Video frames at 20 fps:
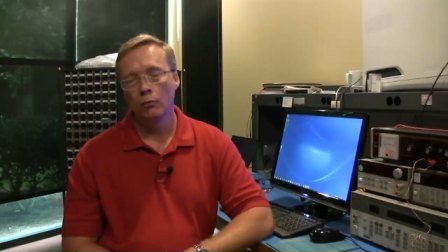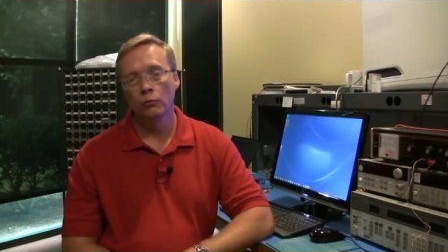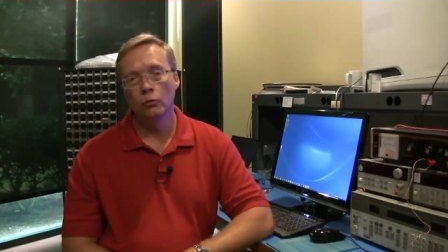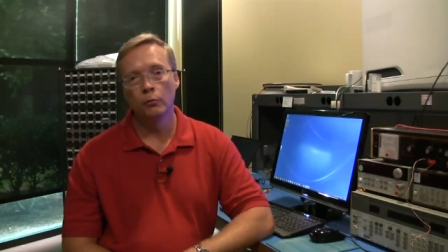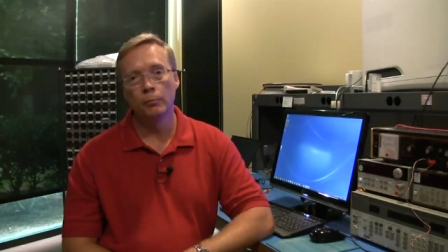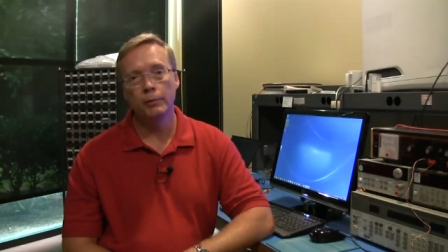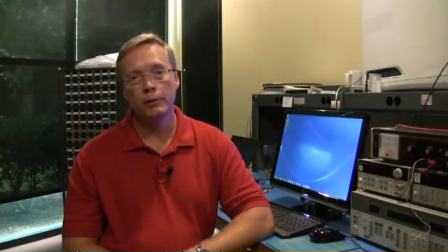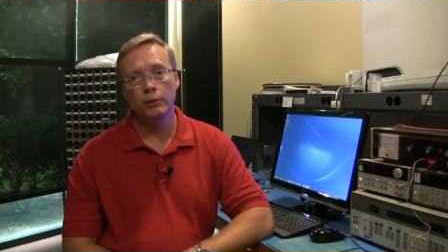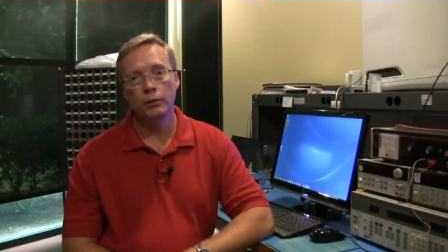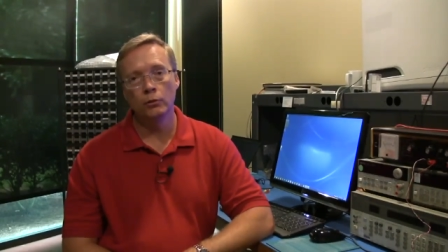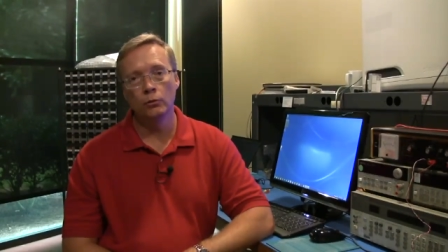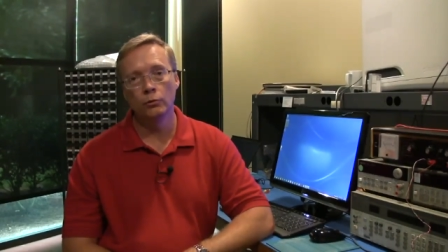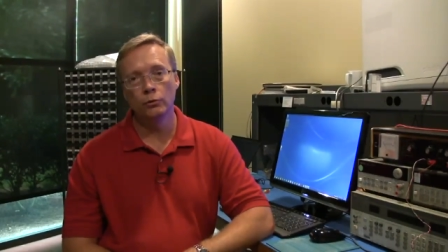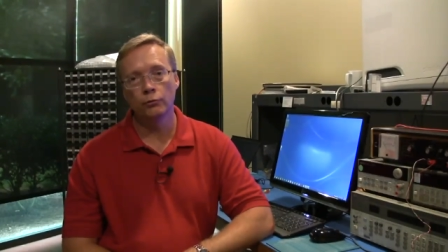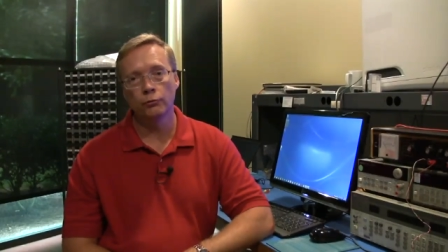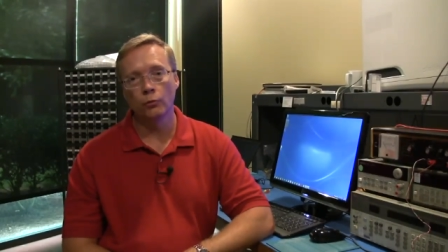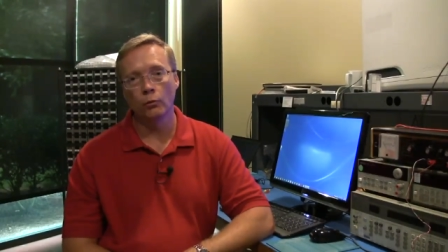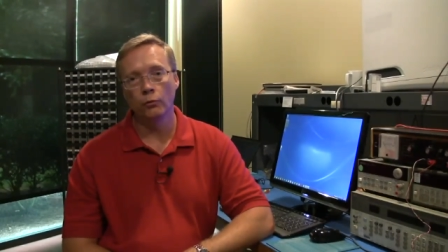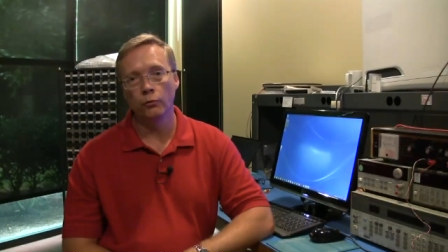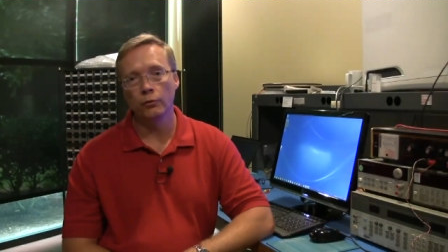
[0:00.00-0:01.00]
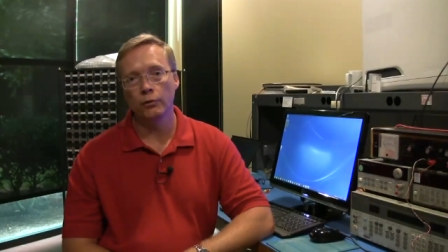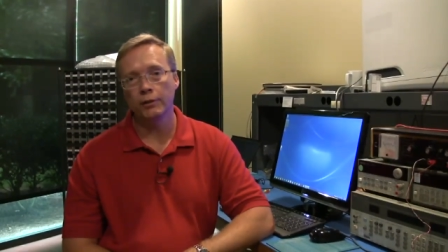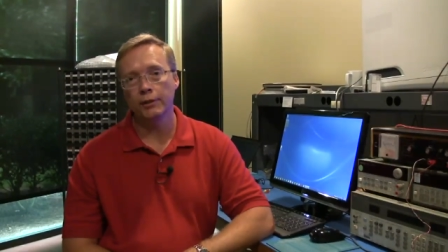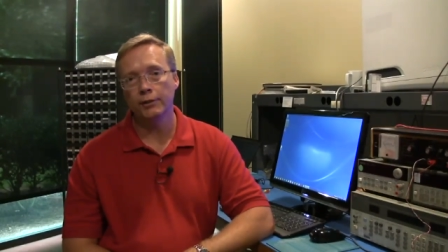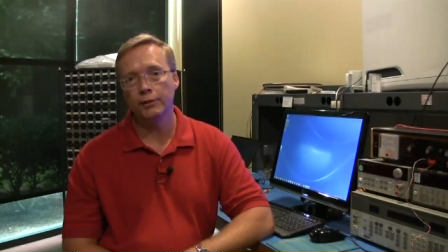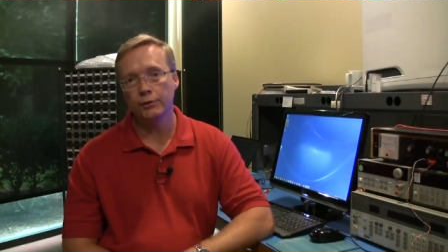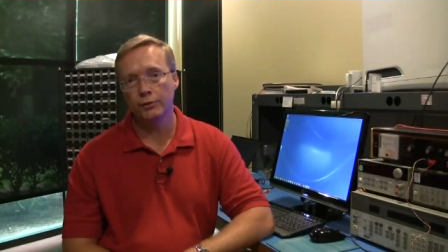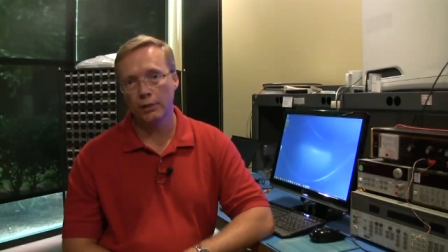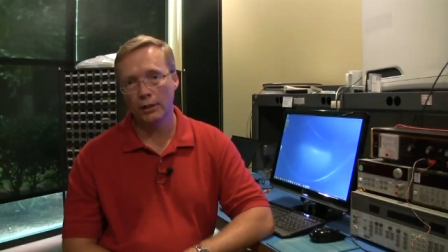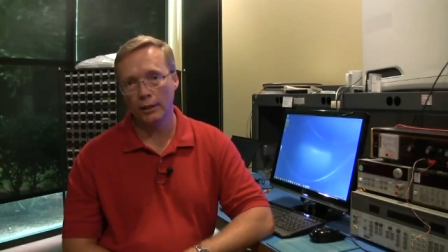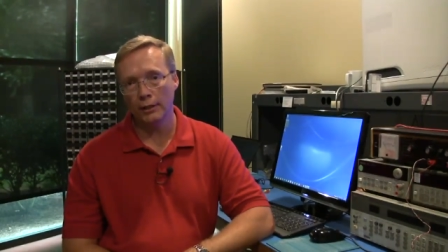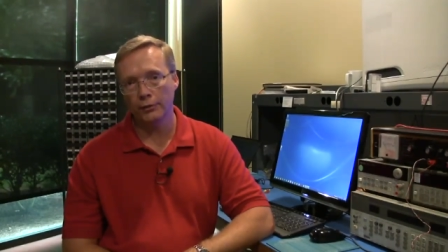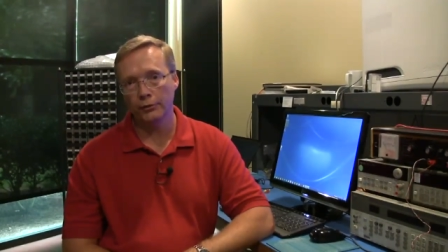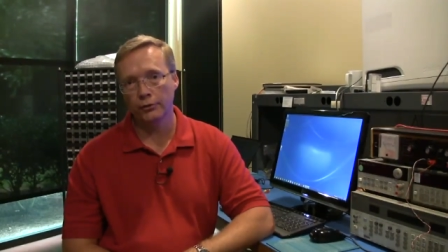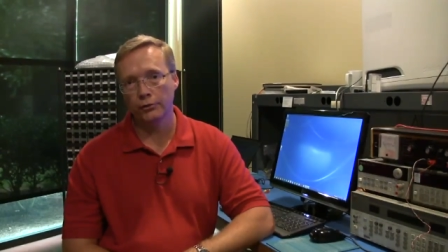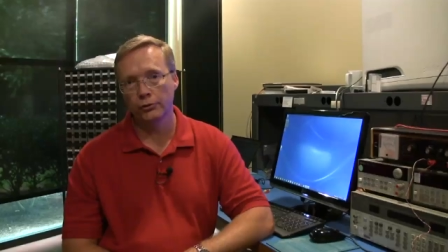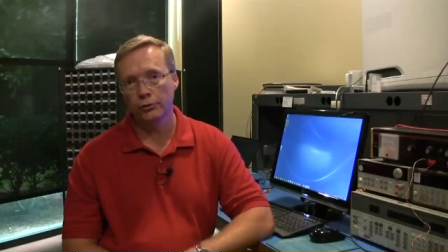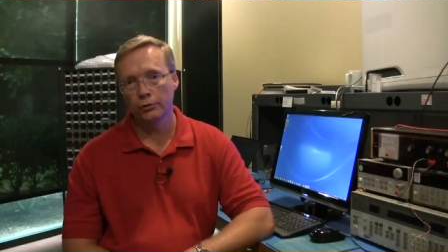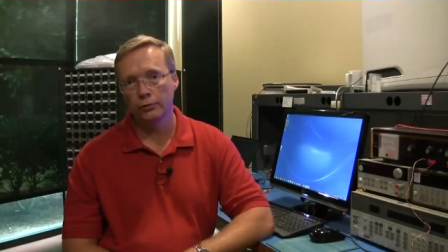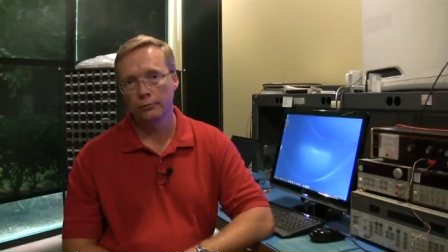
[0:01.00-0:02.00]
will be useful for these
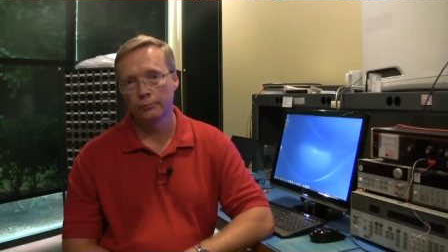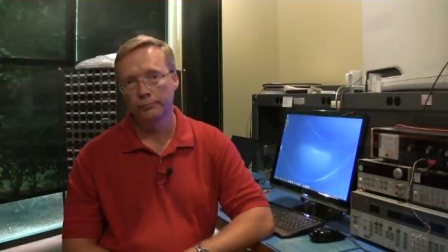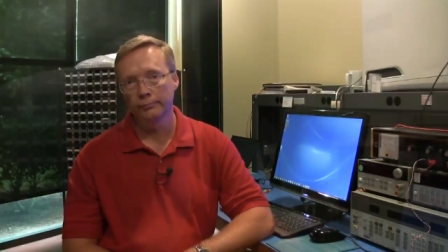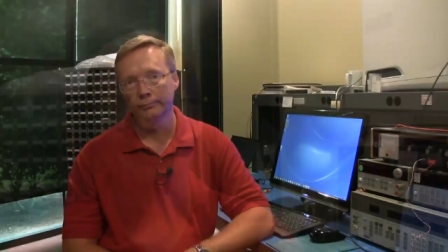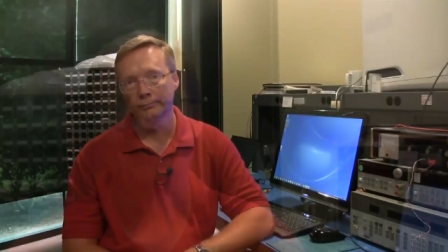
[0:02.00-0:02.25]
tests.